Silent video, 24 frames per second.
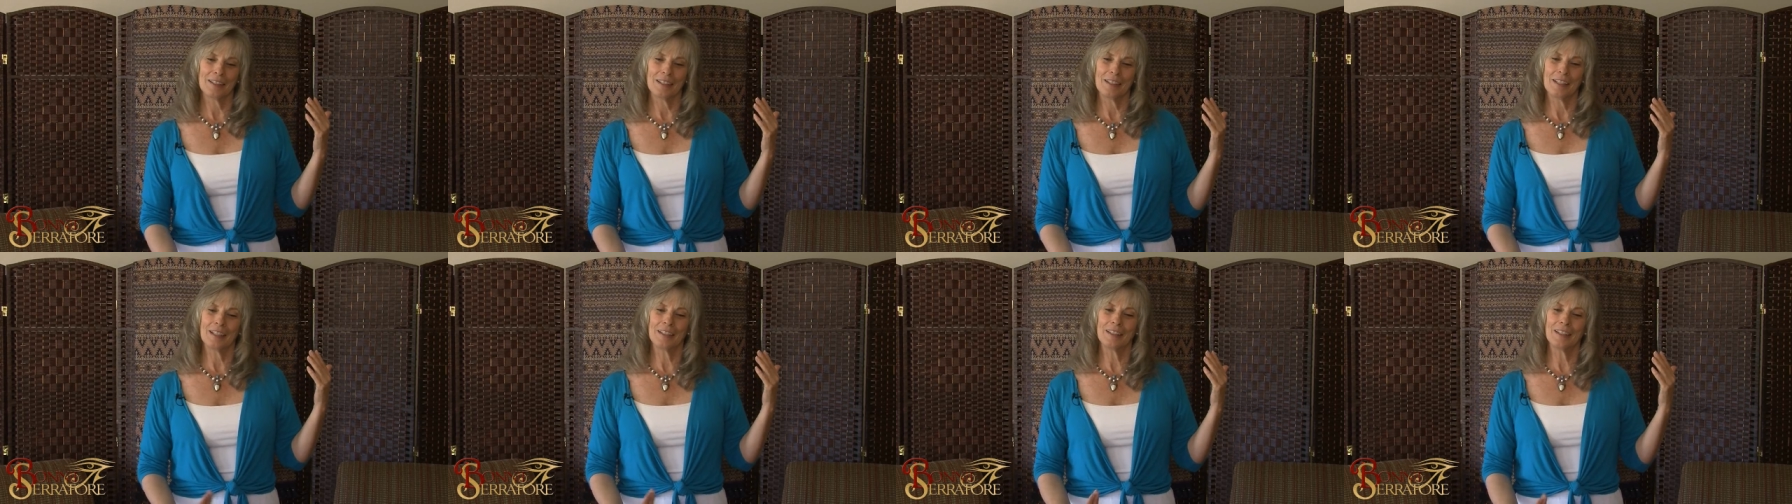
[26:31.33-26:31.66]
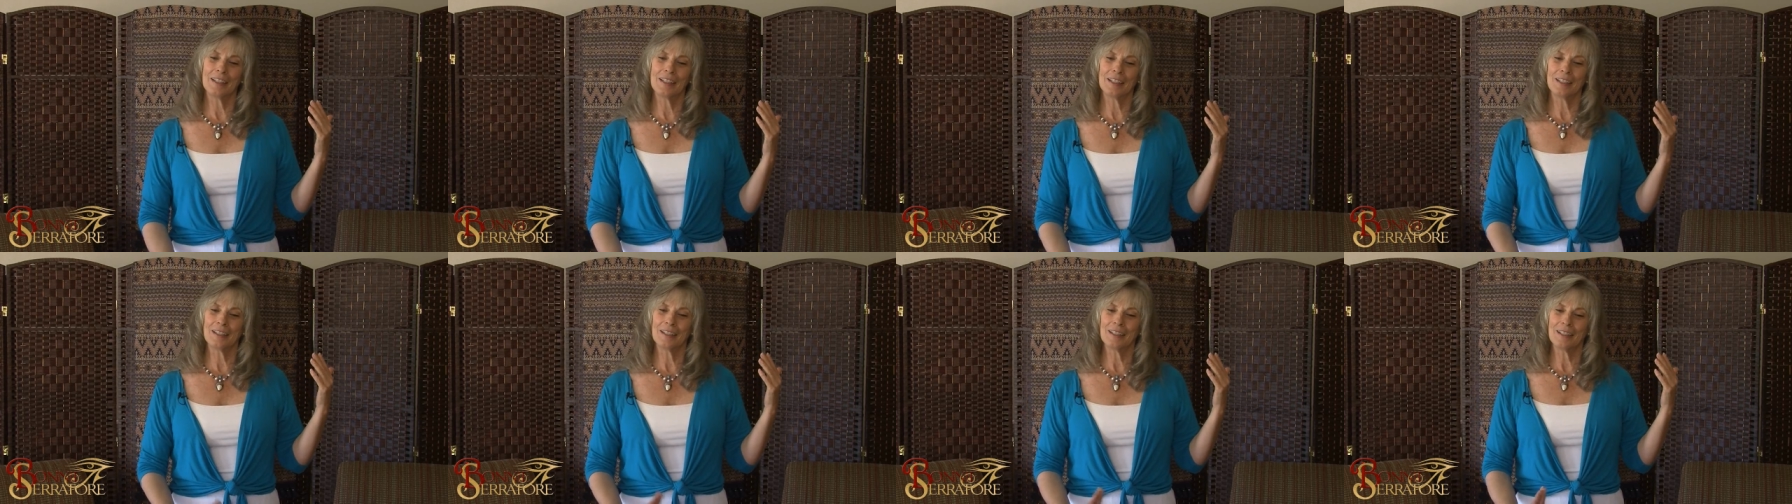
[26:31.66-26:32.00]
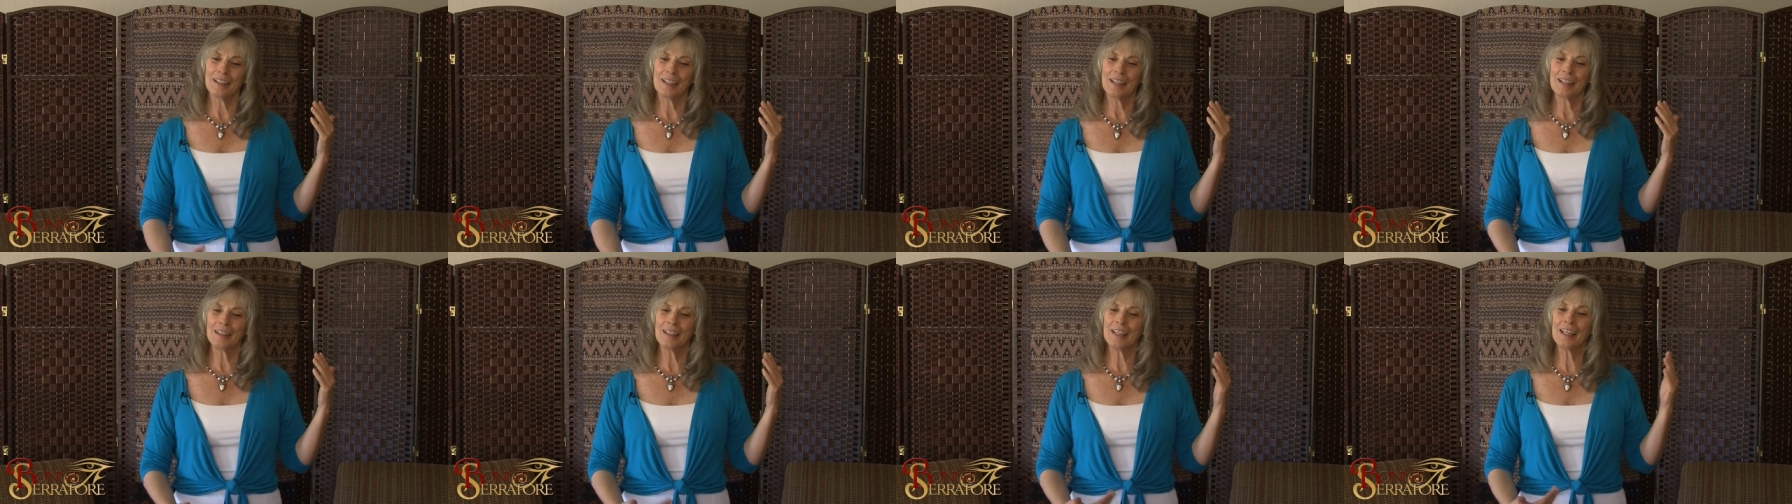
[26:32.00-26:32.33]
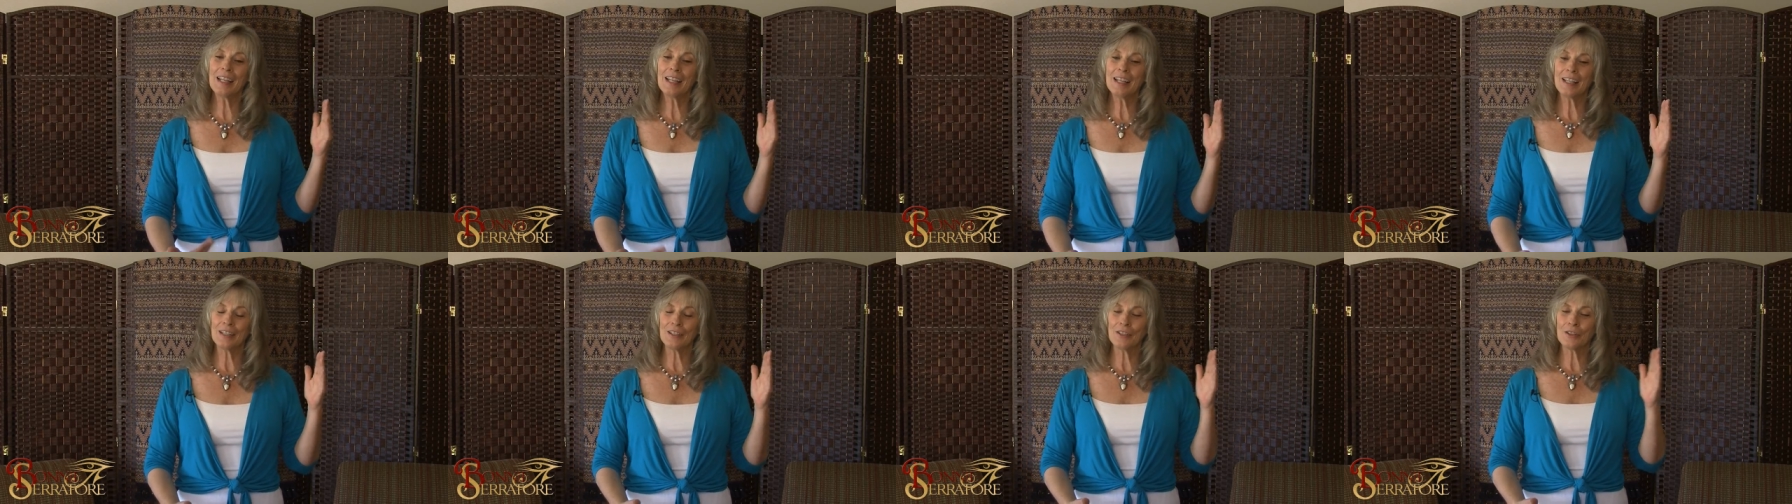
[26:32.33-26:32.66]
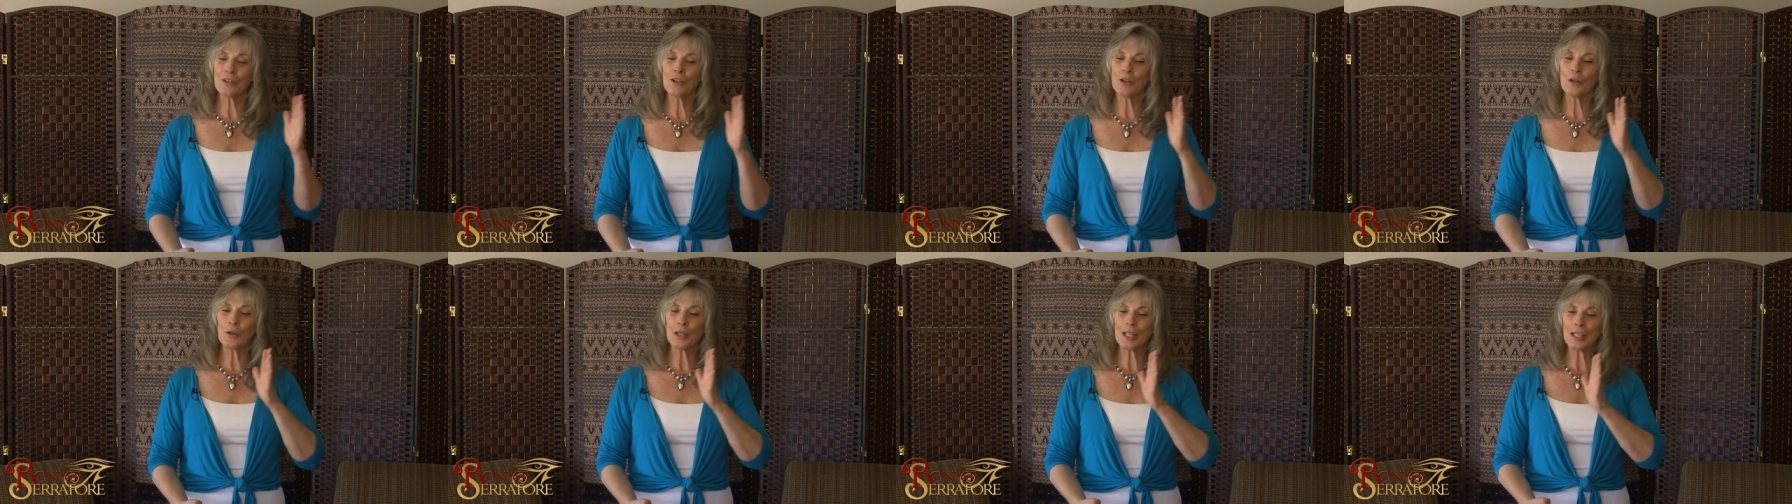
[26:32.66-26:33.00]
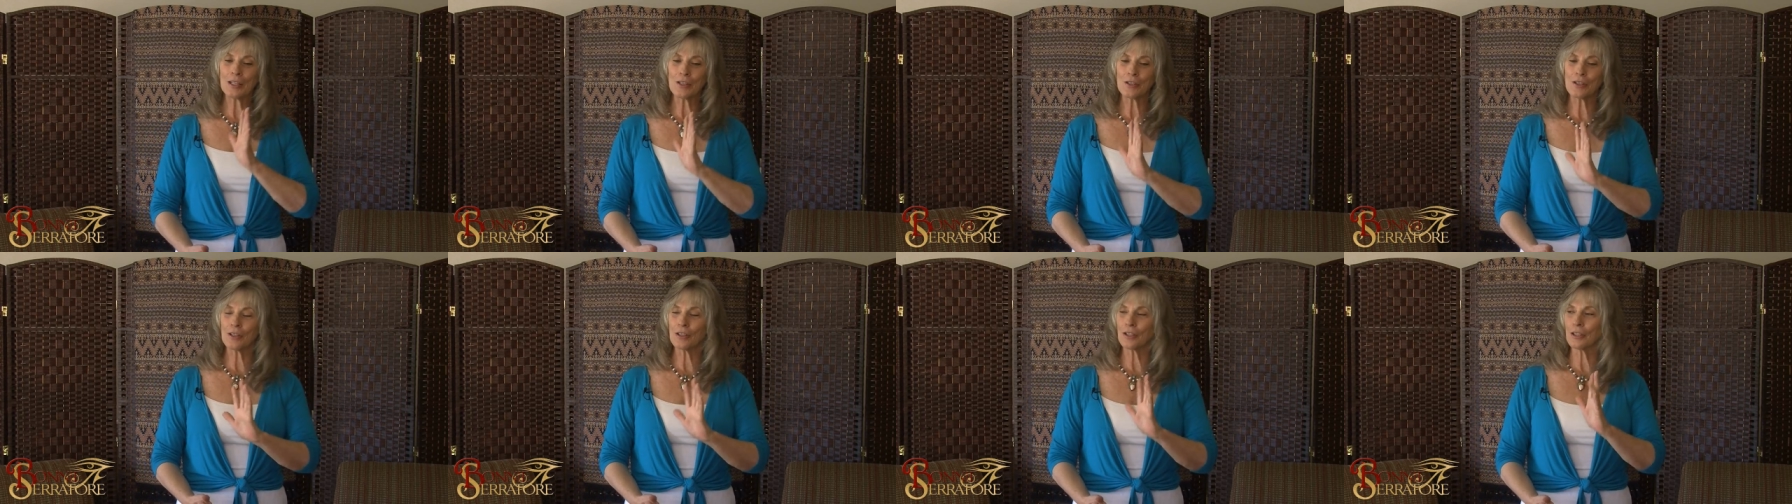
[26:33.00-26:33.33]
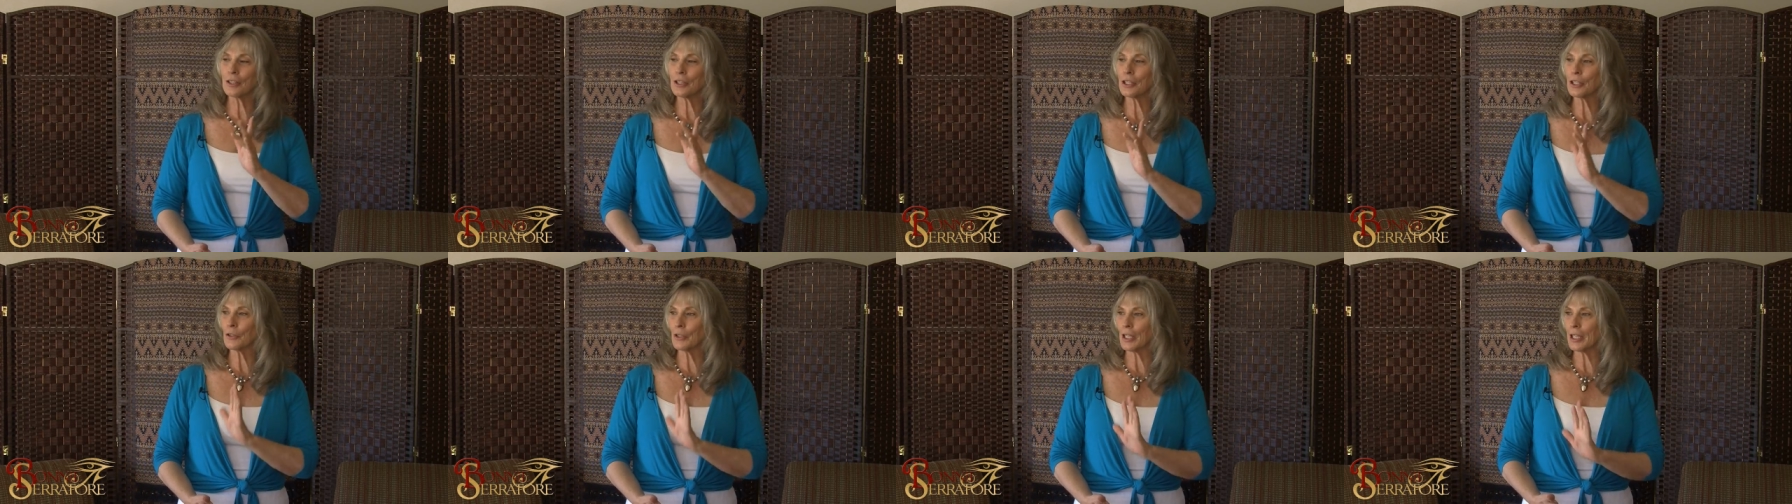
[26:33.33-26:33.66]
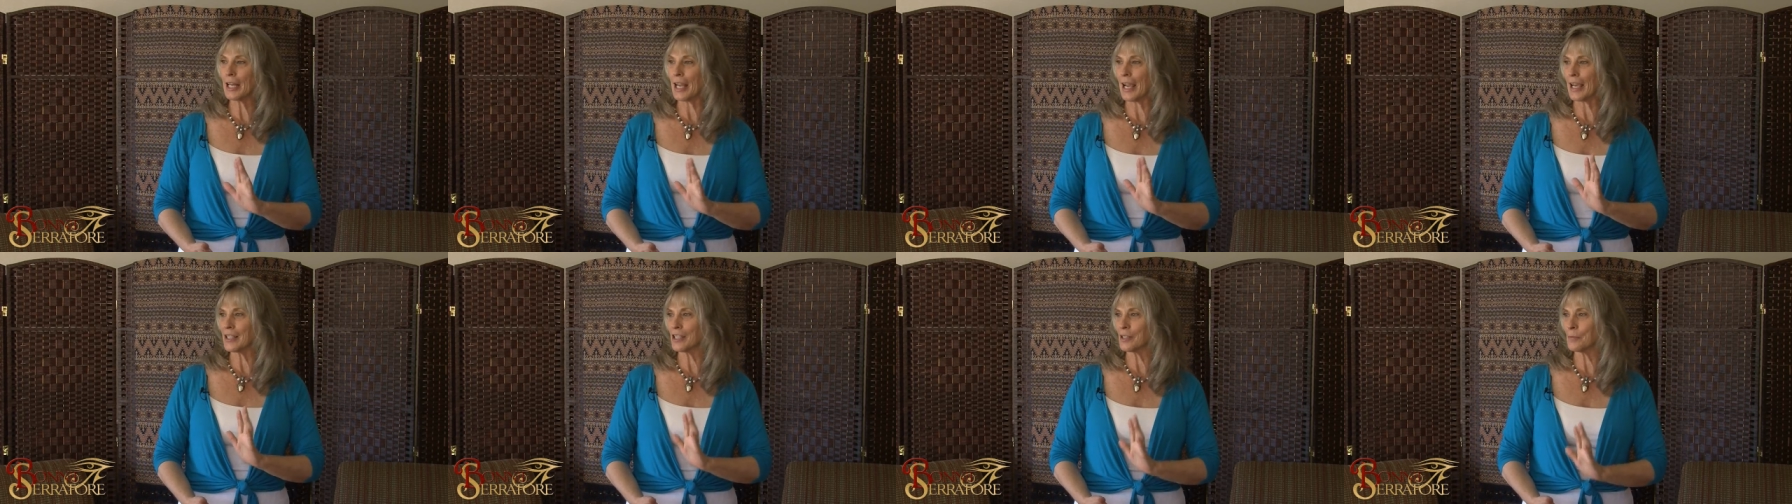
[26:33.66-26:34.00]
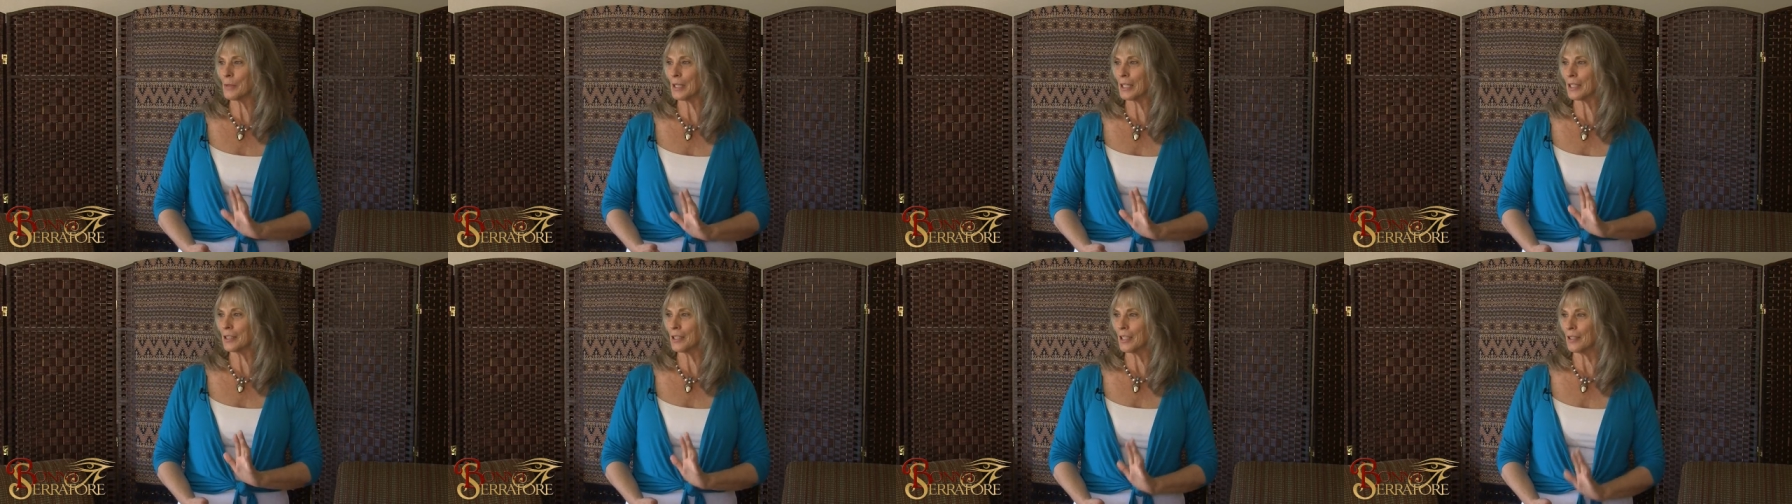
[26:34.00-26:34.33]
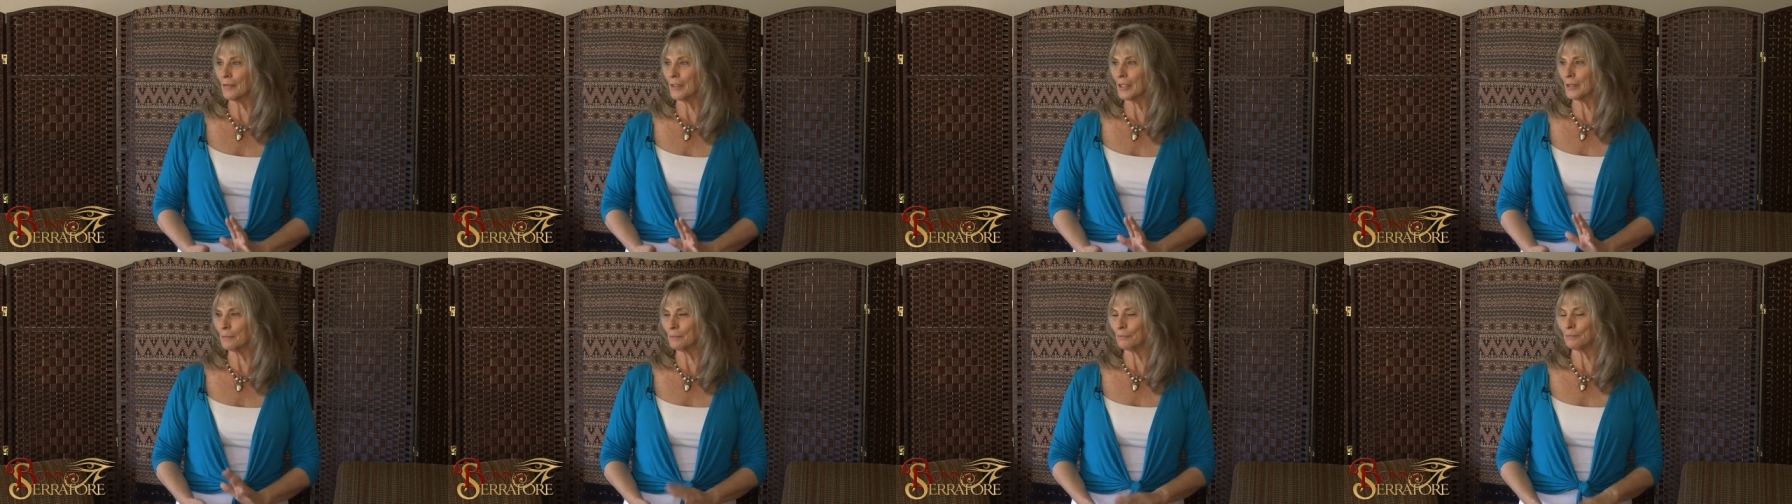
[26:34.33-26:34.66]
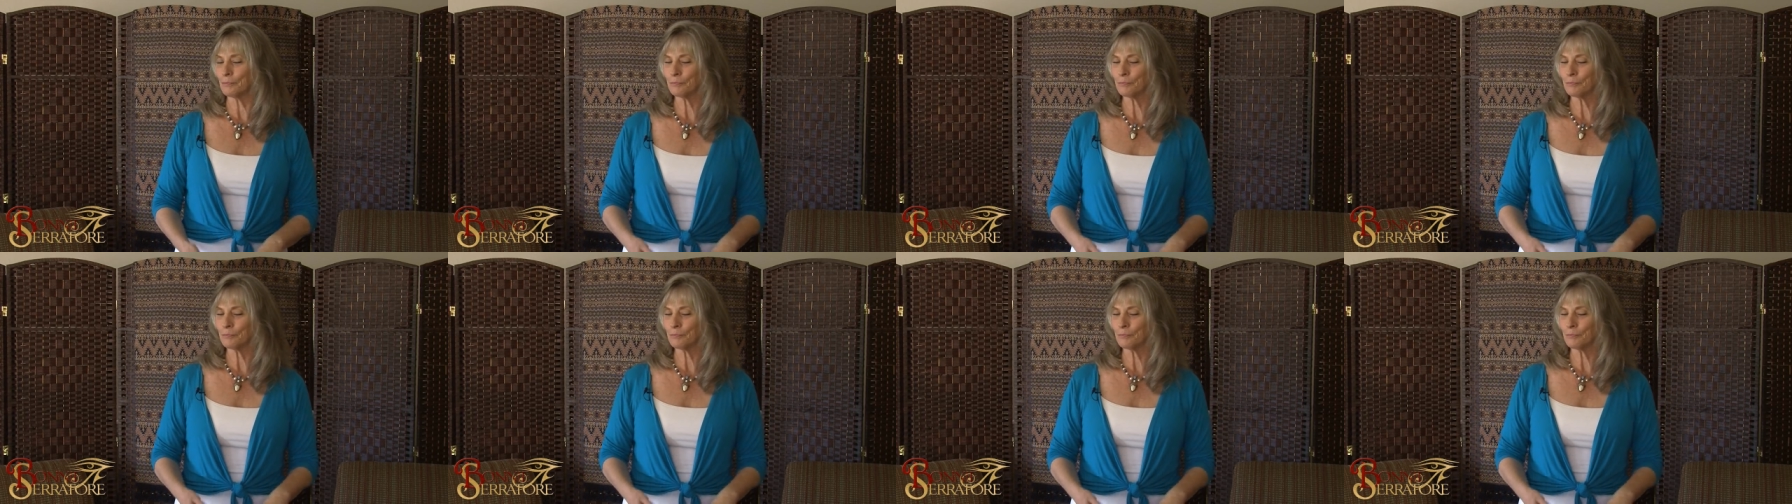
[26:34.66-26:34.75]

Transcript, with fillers: and, then, and then you go into the clearing aspect of it,